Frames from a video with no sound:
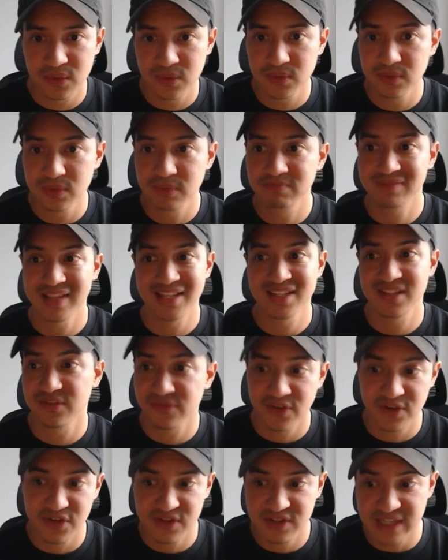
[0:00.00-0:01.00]
do. That's the
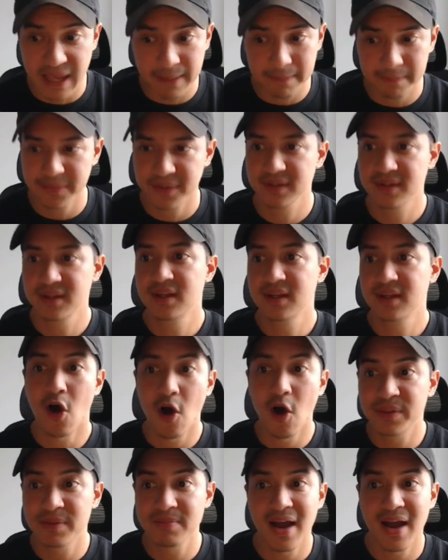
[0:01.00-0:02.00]
first step.
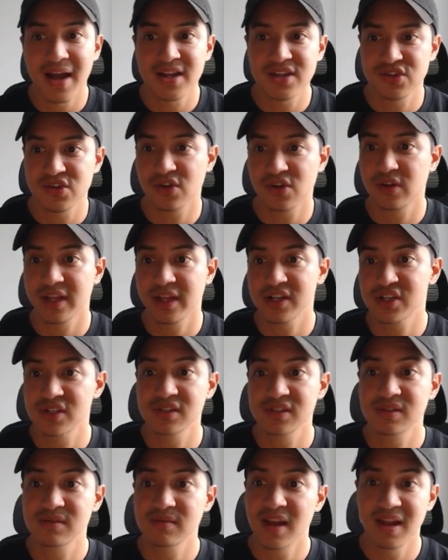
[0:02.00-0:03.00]
Optimize your
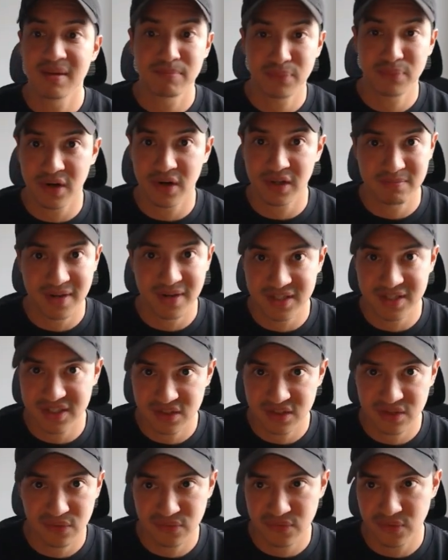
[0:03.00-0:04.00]
collection and product
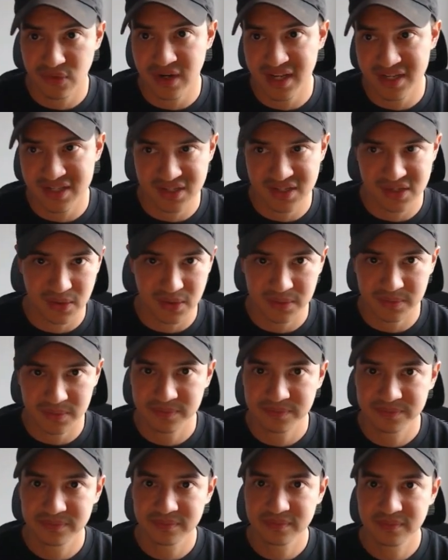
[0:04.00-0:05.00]
pages for SEO,
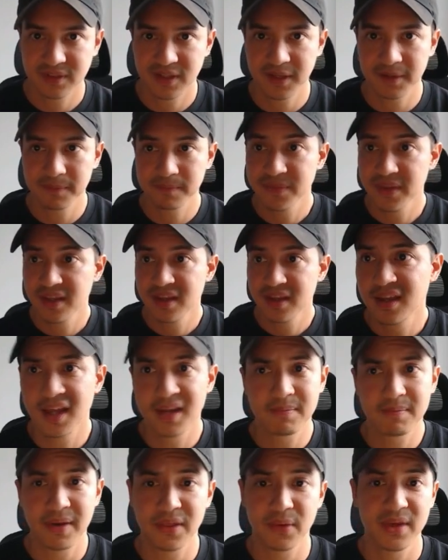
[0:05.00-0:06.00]
okay?
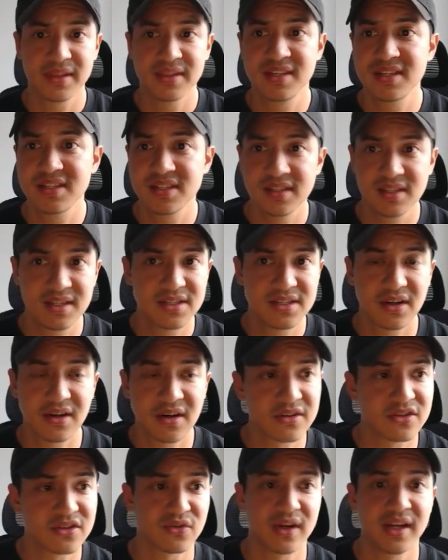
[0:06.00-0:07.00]
And by the way, these are
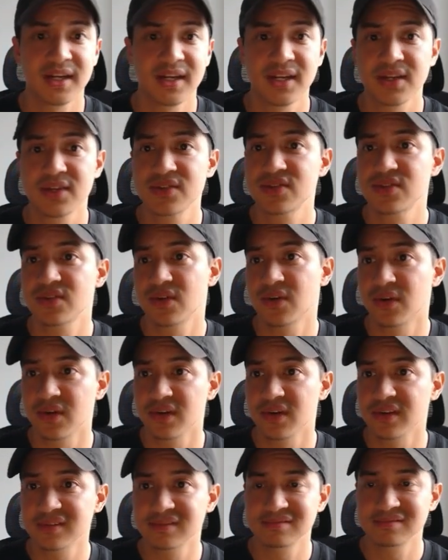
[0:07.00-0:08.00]
our trainings
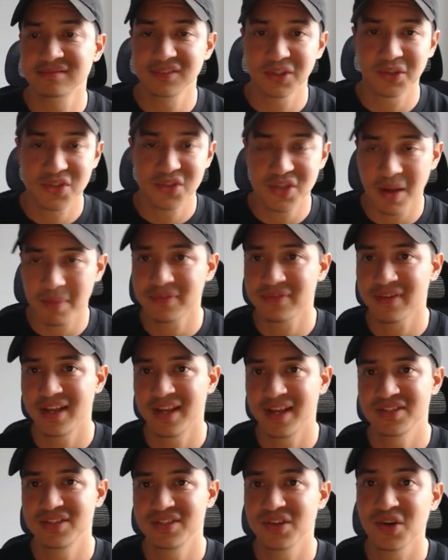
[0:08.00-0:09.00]
on Shopify
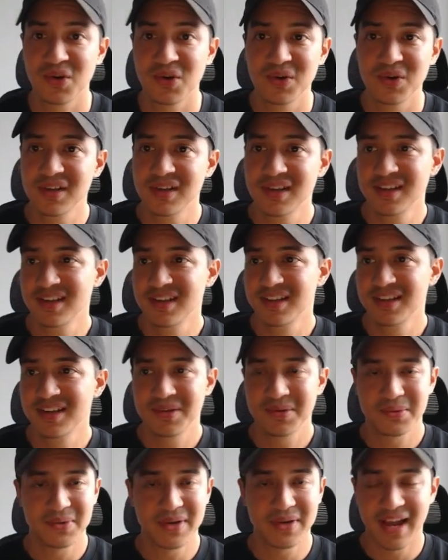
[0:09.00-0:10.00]
SEO.
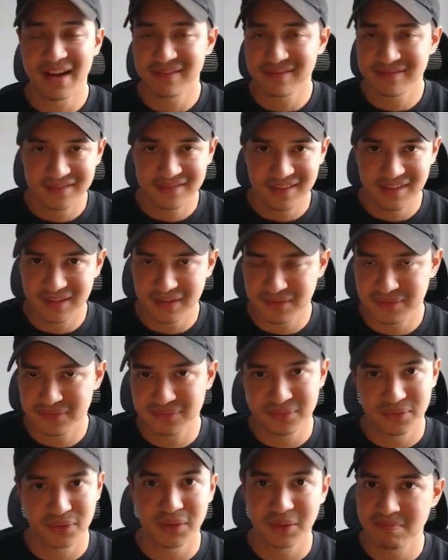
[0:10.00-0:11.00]
We have a
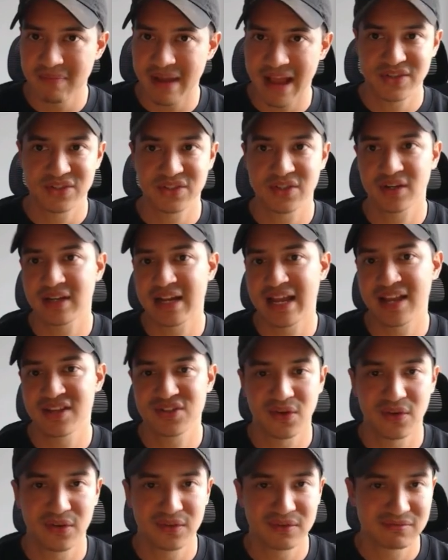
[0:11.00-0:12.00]
full
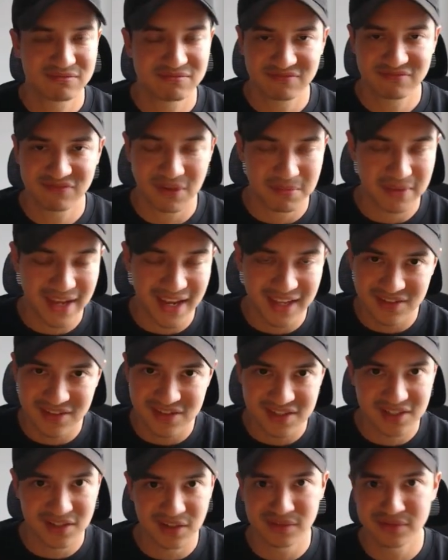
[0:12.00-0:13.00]
masterclass on from A to
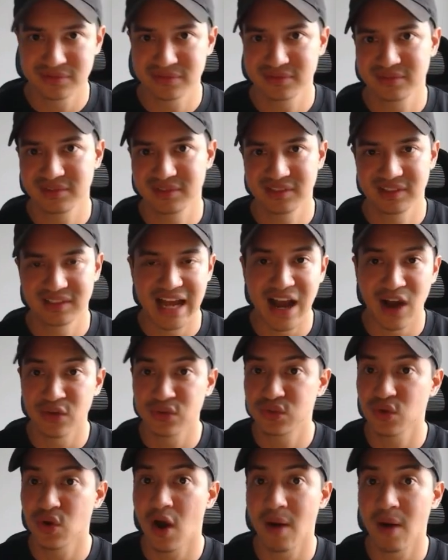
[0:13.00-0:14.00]
Z of how
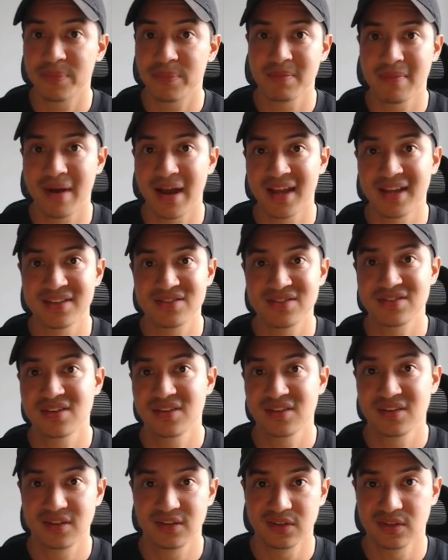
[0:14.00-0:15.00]
to optimize
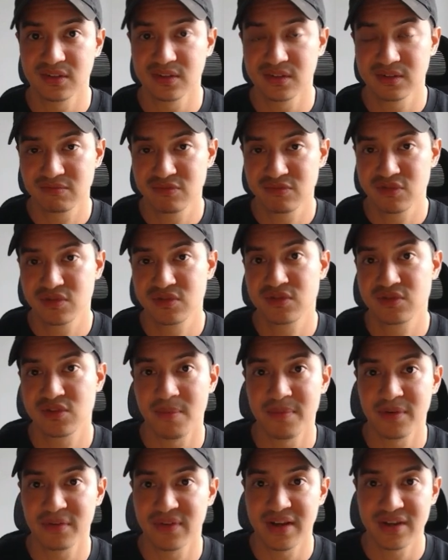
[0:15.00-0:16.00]
your
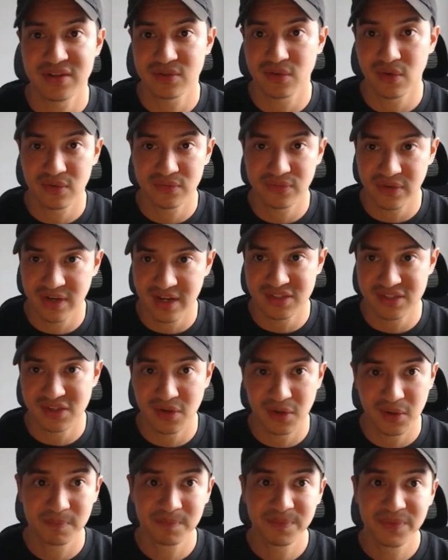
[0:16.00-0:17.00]
Shopify store for
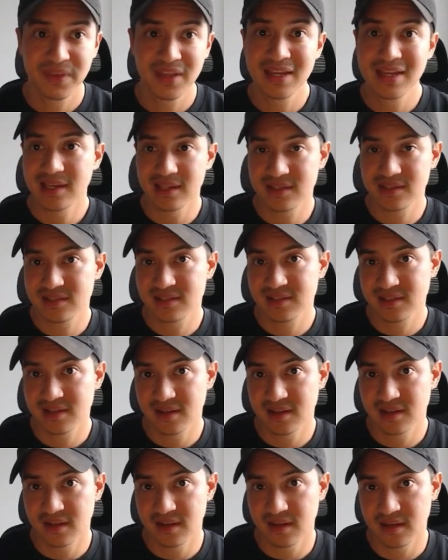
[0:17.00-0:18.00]
SEO. It's
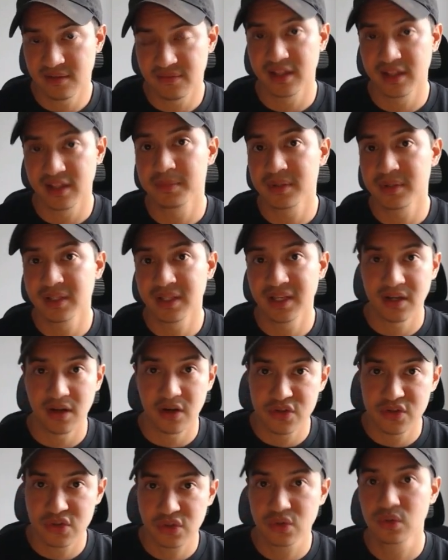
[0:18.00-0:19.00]
available in
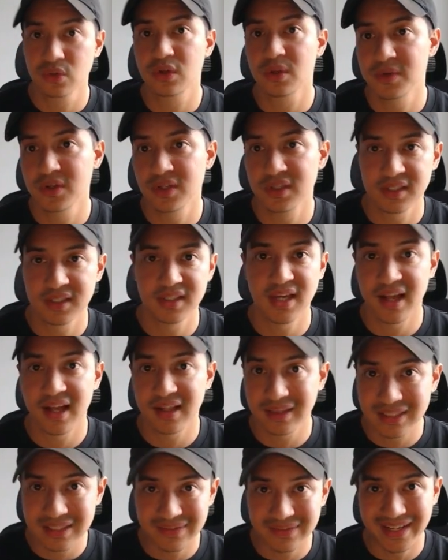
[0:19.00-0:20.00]
our school community. I'll
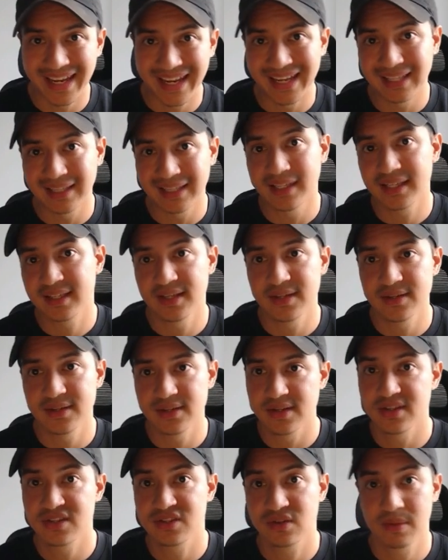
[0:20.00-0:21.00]
leave a link in the
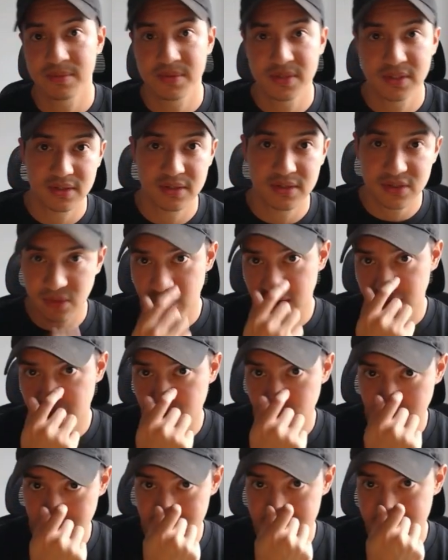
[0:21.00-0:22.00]
description, so if
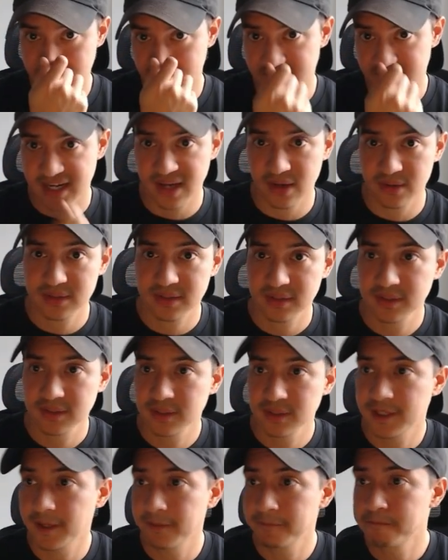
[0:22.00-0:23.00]
you want to check that out.
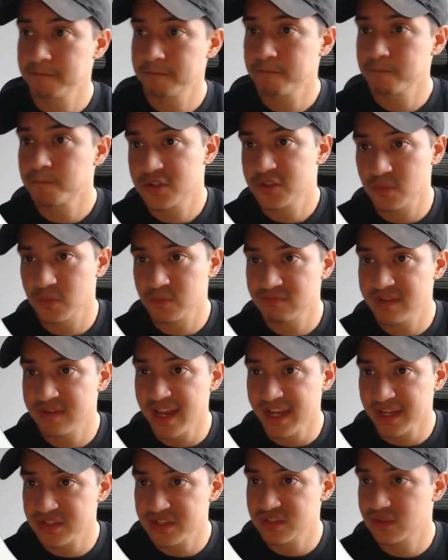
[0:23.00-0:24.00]
Okay. So
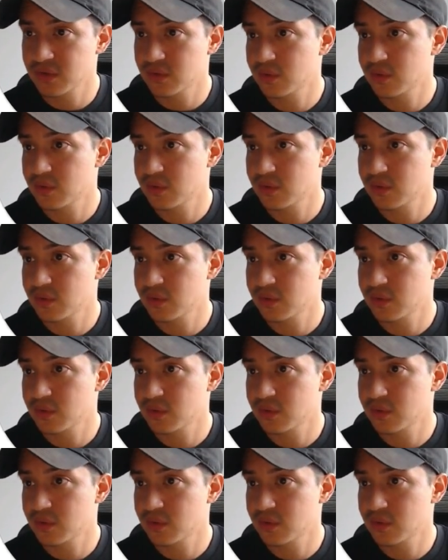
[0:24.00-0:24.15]
next